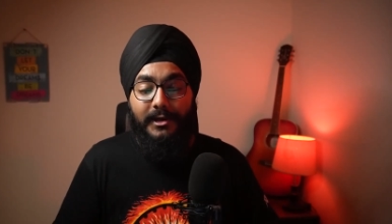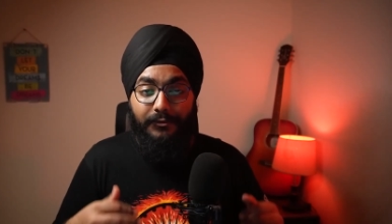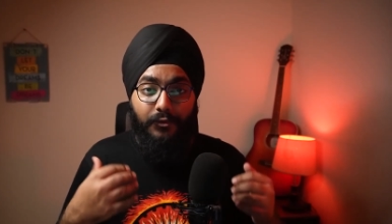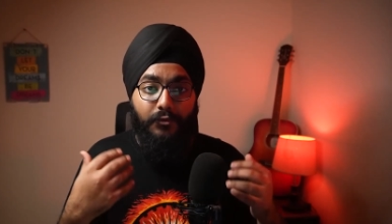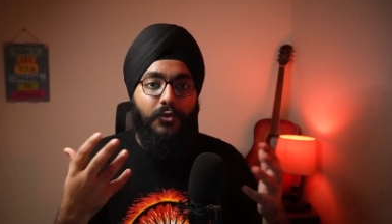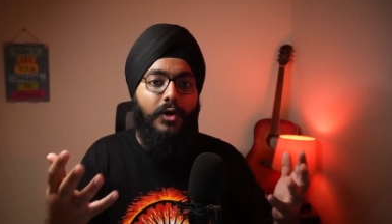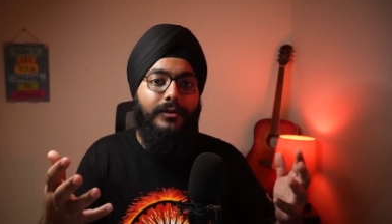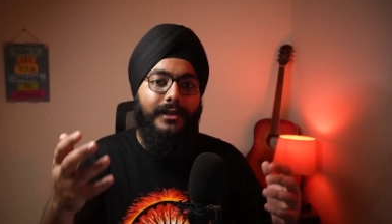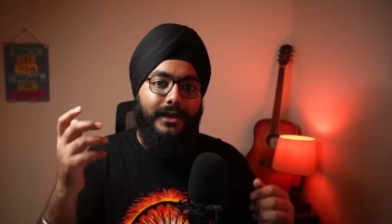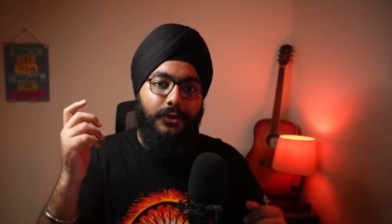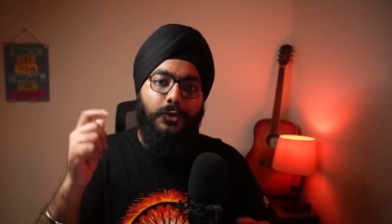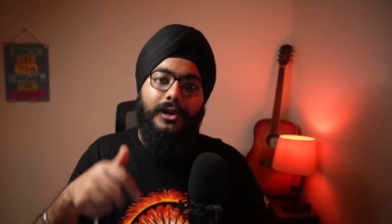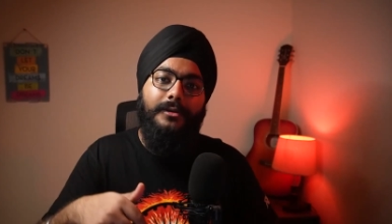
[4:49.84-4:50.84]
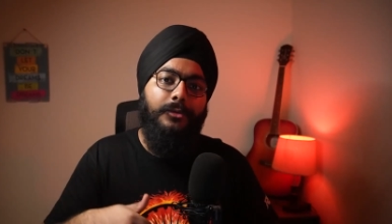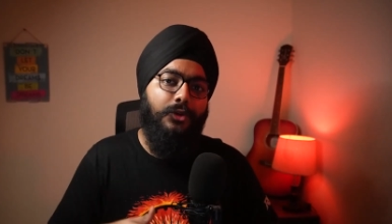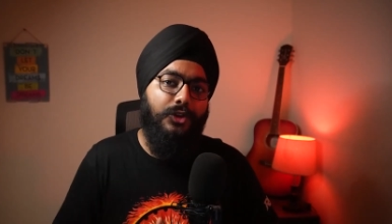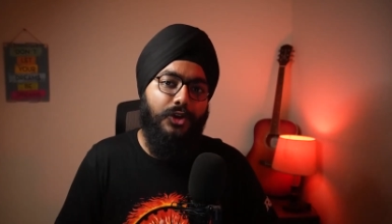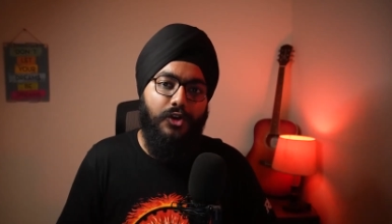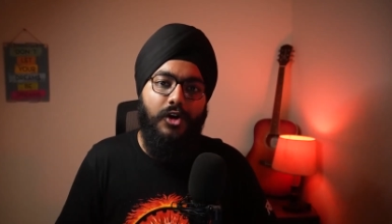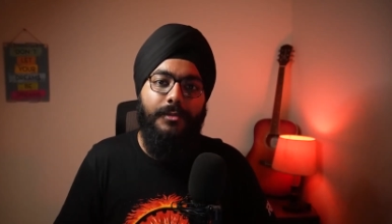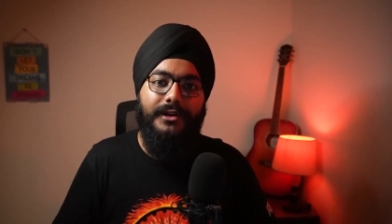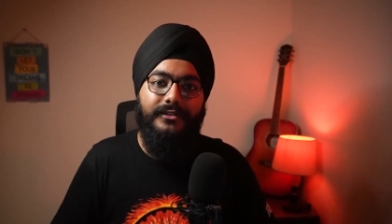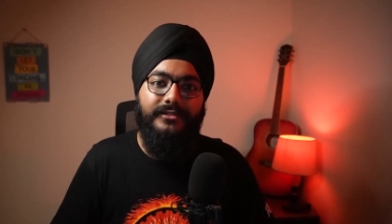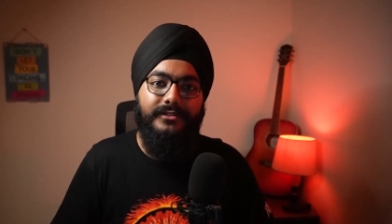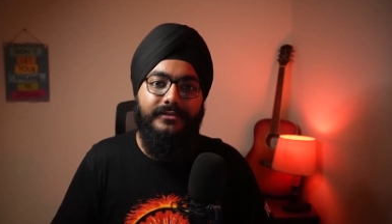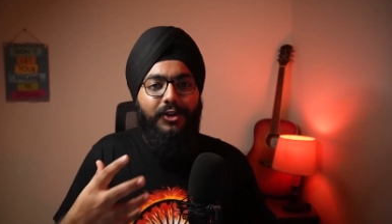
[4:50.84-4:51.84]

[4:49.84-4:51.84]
But if you want that, do let me know in the comments.